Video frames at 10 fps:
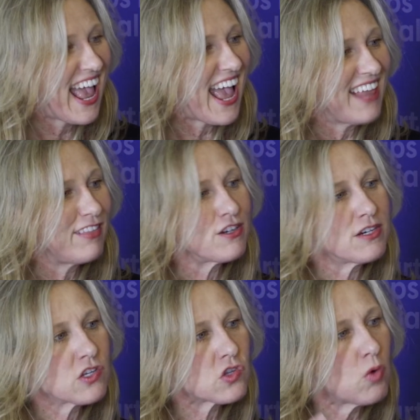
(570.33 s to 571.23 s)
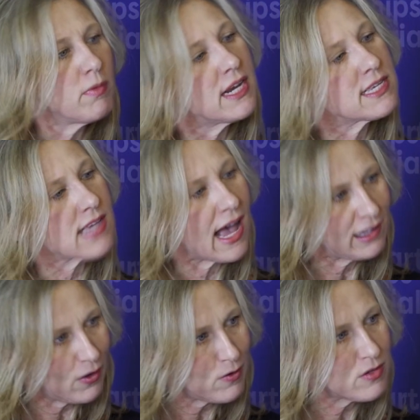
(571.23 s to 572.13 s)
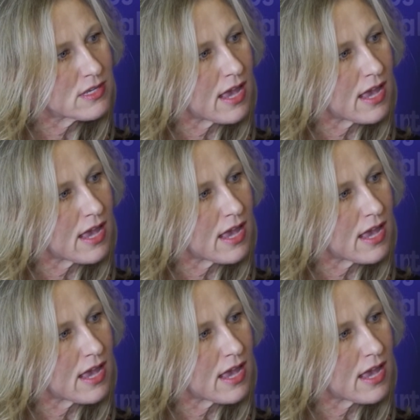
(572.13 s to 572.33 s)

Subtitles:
And there's just so many silos,